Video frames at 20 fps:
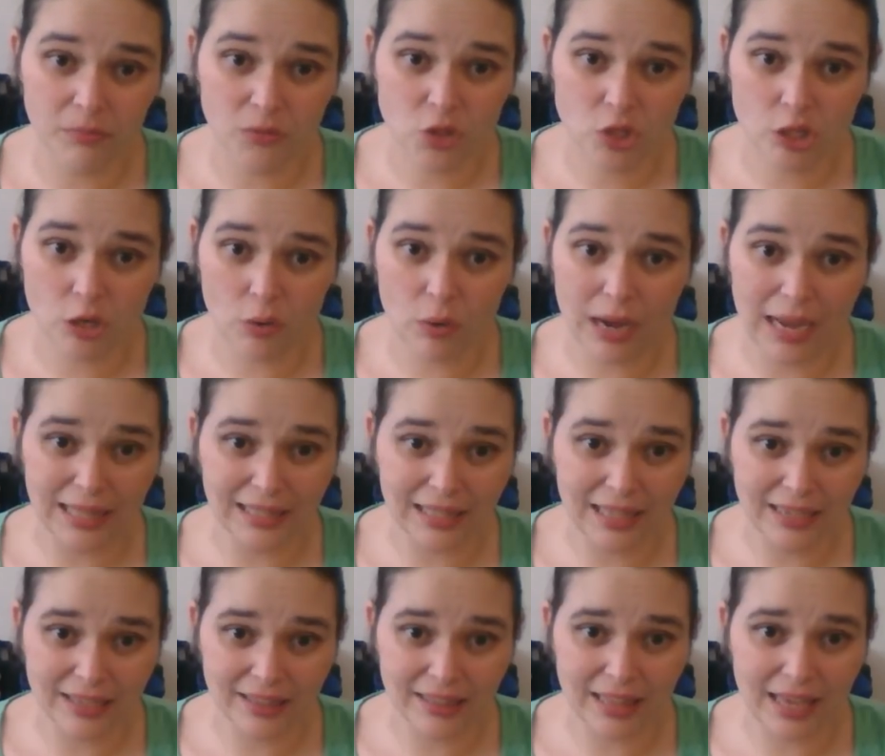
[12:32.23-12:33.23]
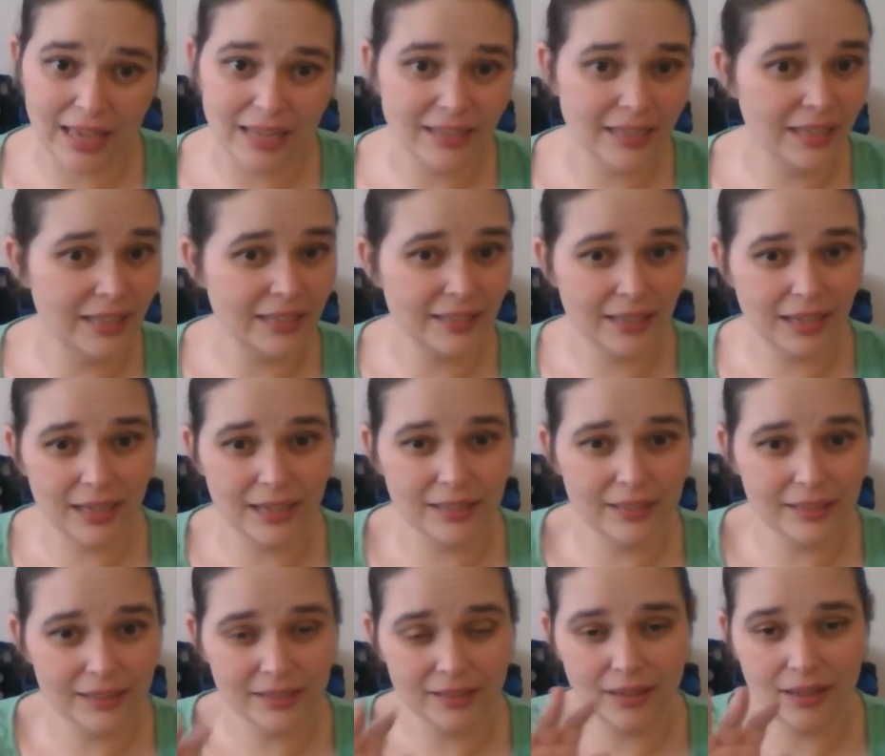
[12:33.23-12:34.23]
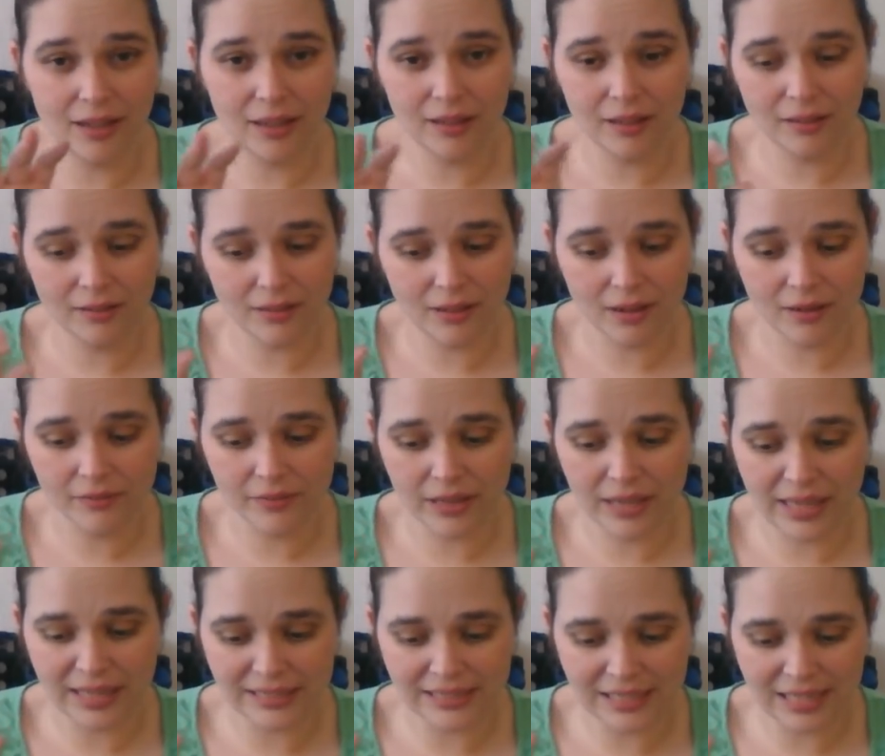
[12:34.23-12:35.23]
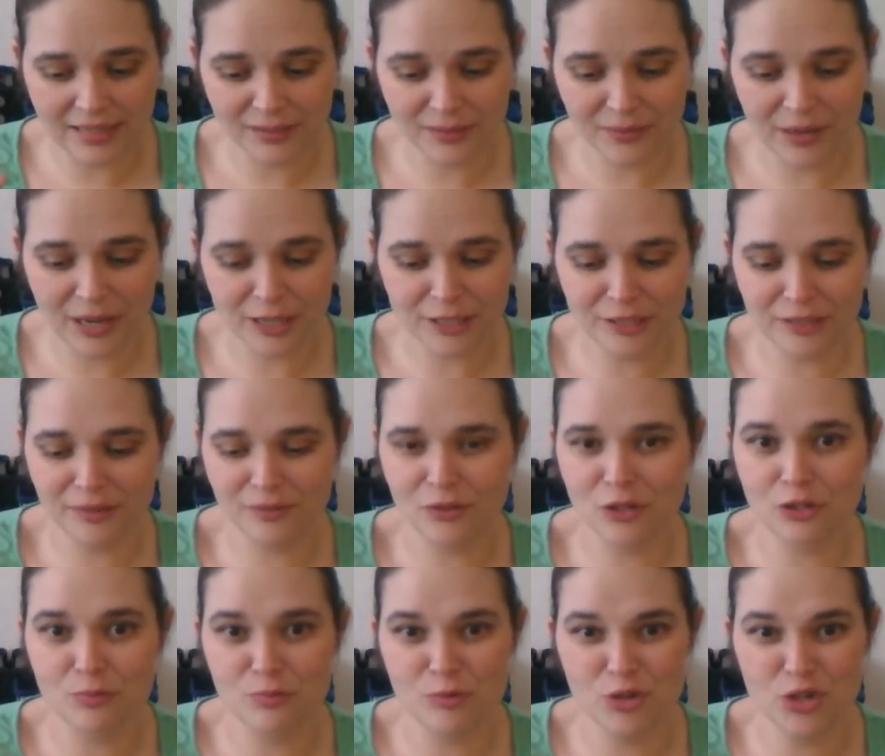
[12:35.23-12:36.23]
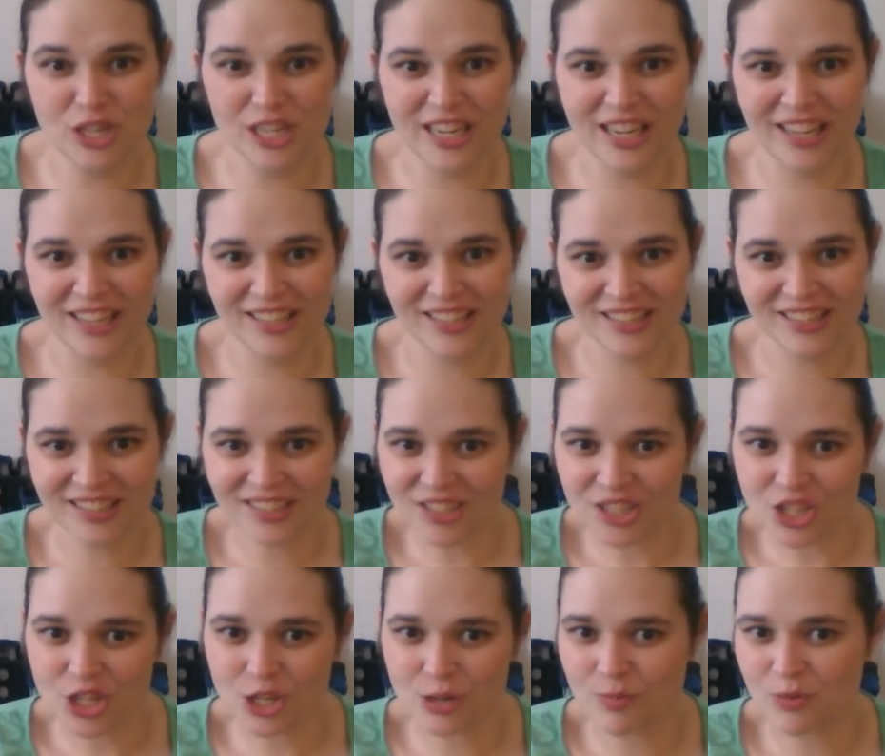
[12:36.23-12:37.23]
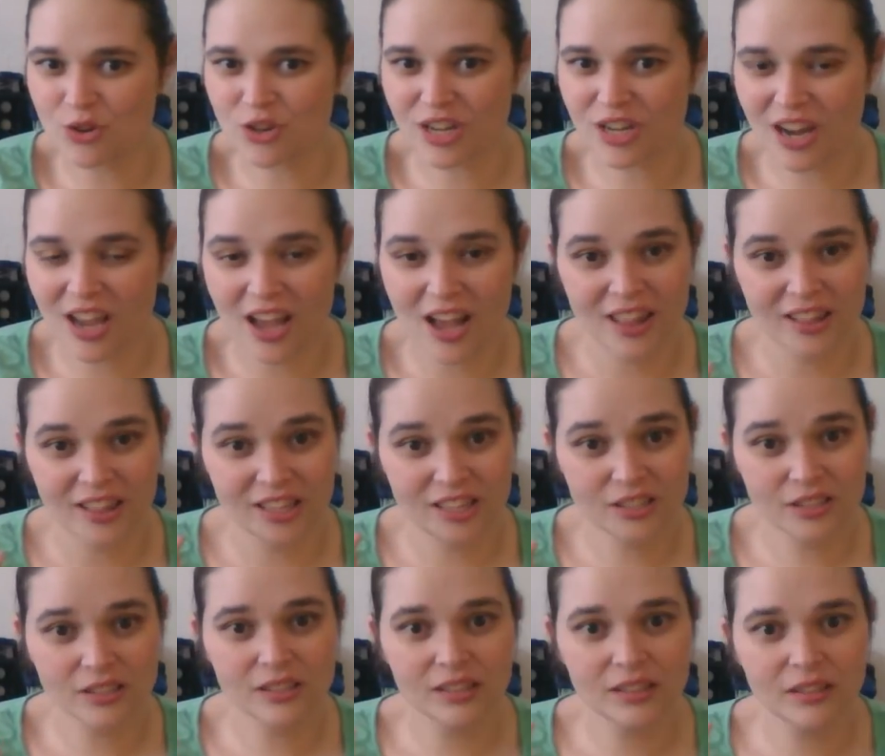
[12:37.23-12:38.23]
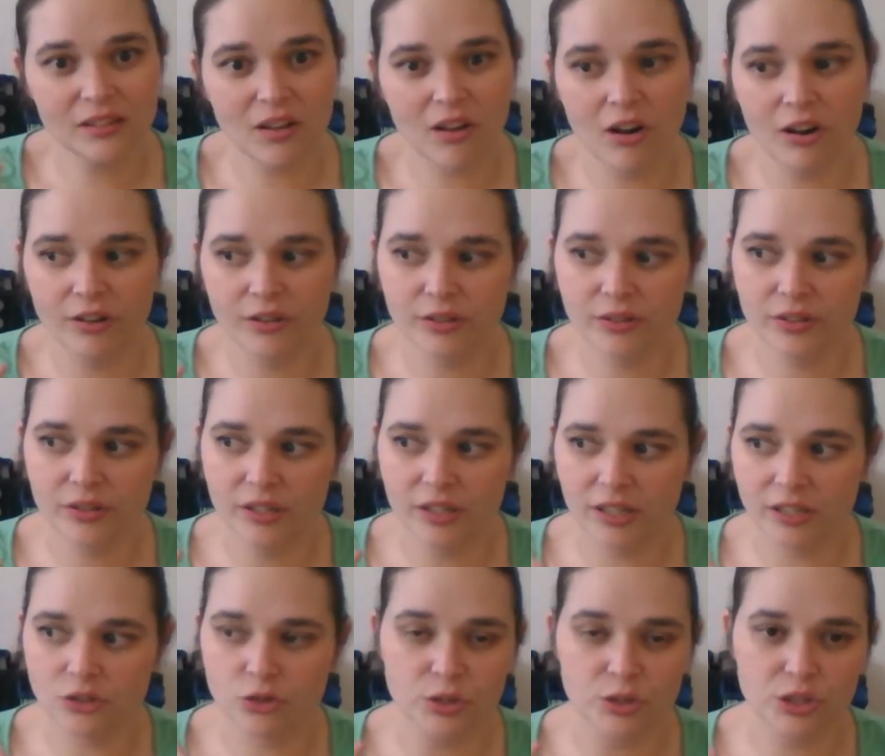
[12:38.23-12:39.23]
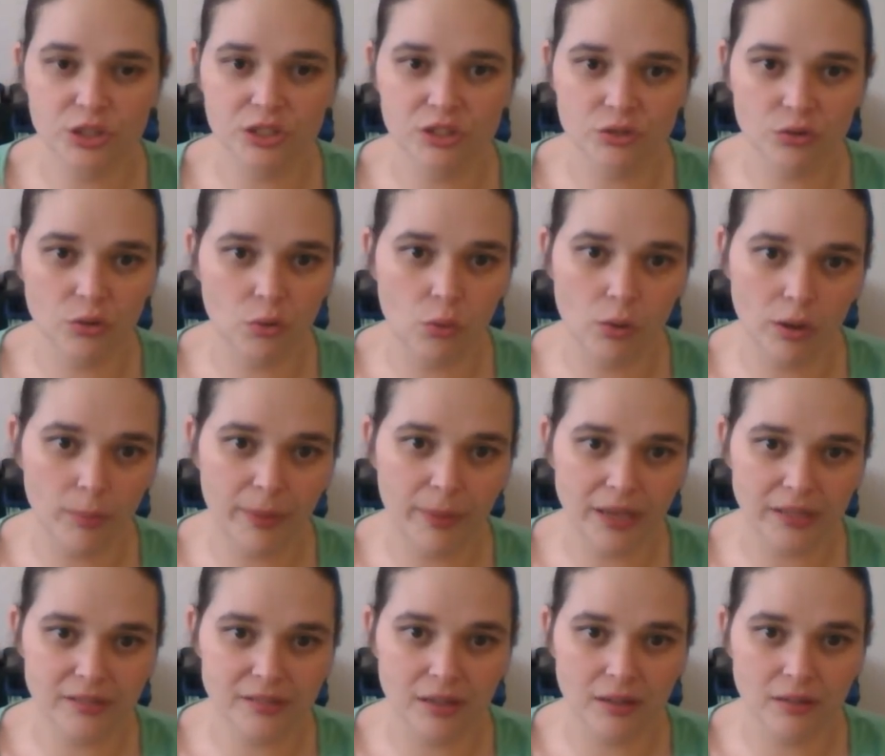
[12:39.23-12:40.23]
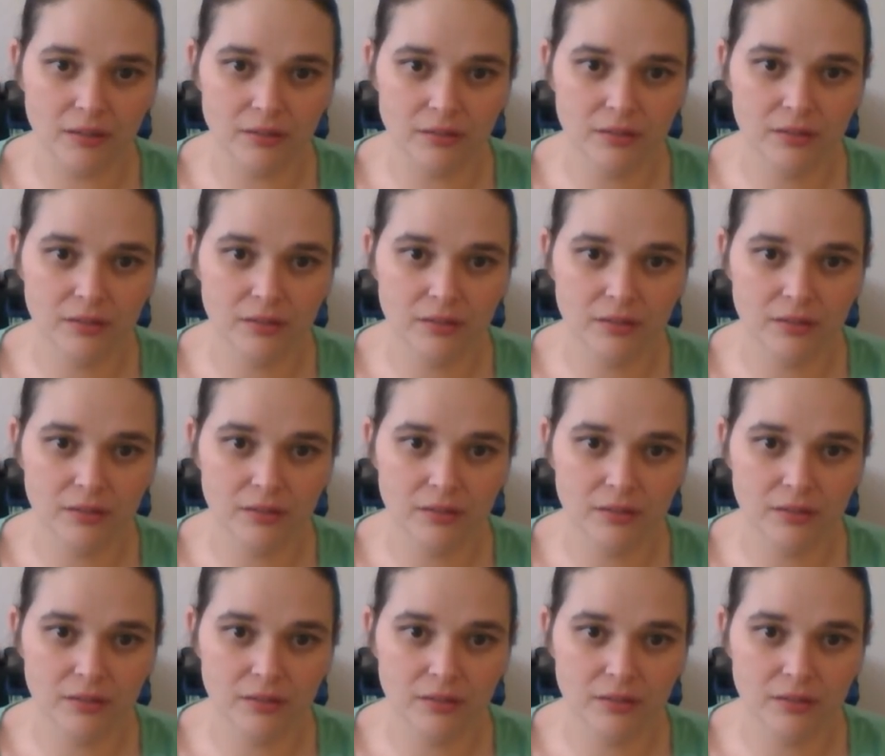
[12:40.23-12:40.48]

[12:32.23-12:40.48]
So I like that. And I get a lot of that satisfaction of the smooshiness. Smooshy. These are a little harder than a traditional oil pastel.